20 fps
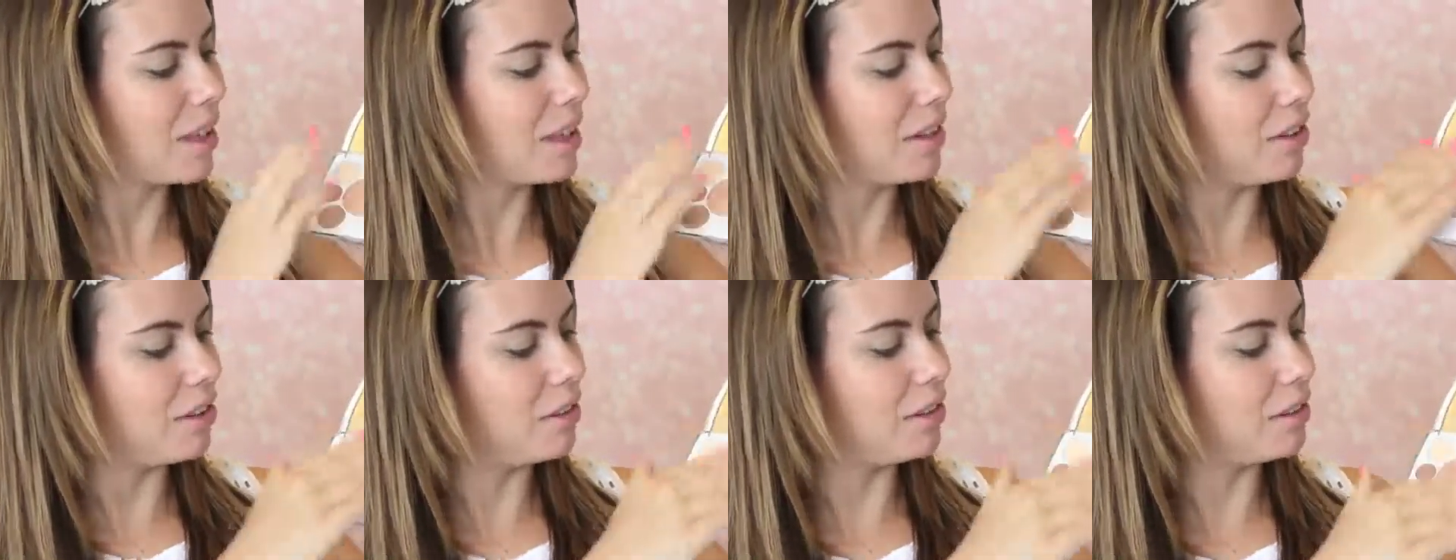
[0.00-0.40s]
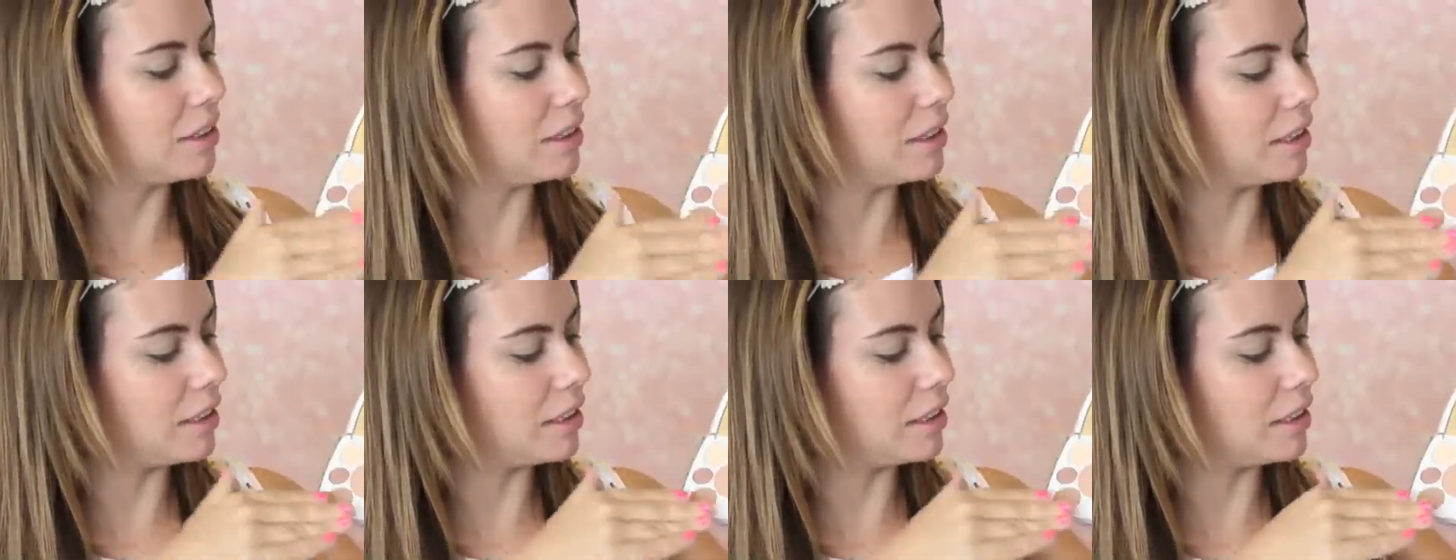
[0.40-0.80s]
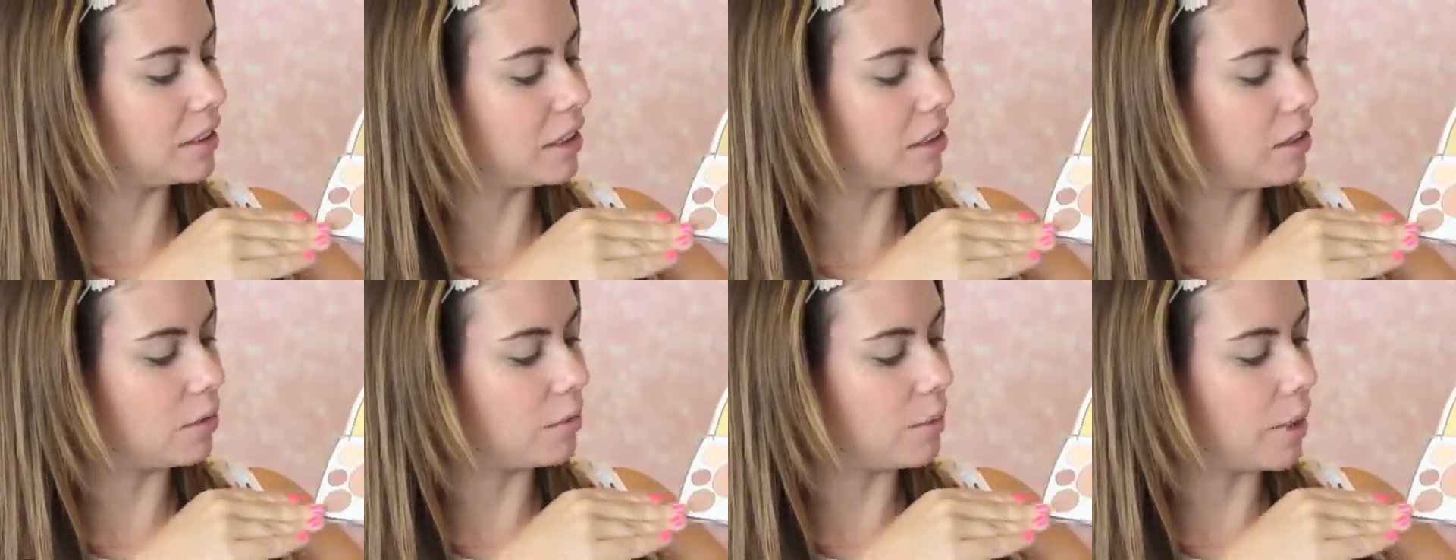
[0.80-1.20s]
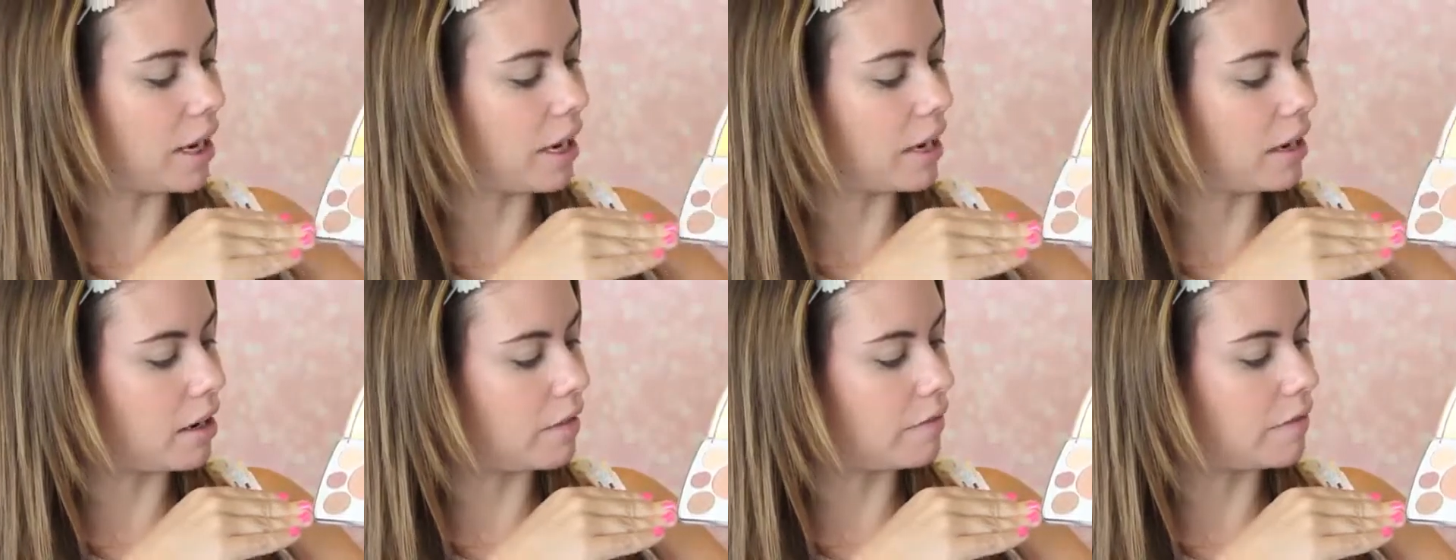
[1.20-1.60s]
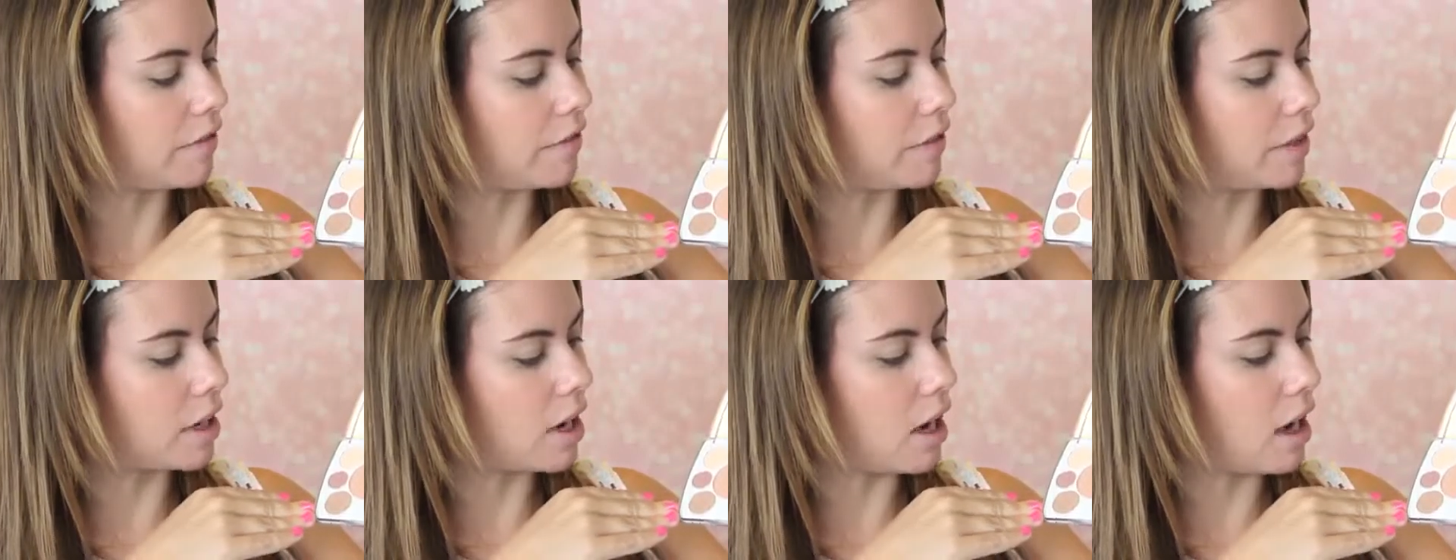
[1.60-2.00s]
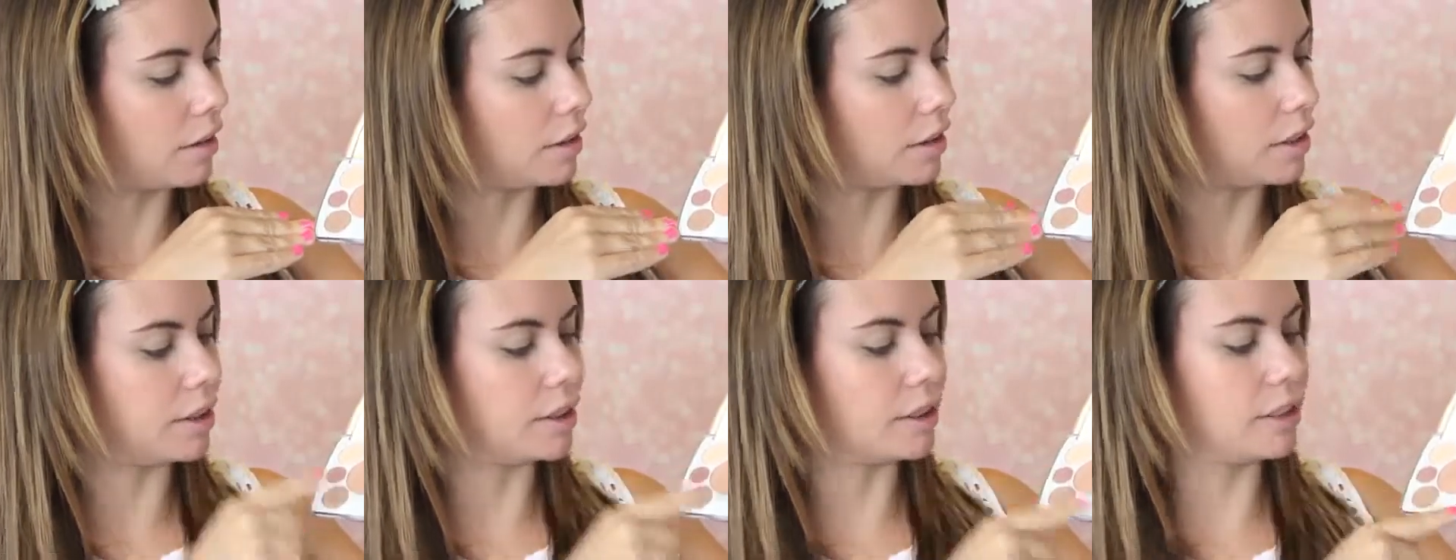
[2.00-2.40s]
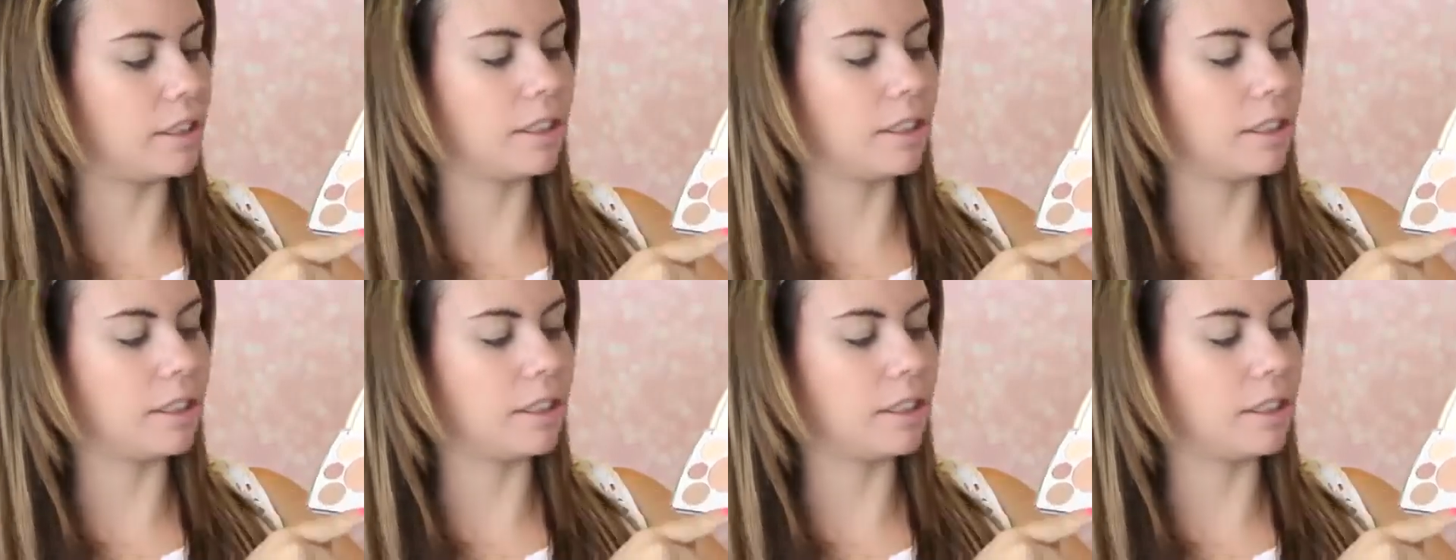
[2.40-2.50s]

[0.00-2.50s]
you see there's an array of different colors.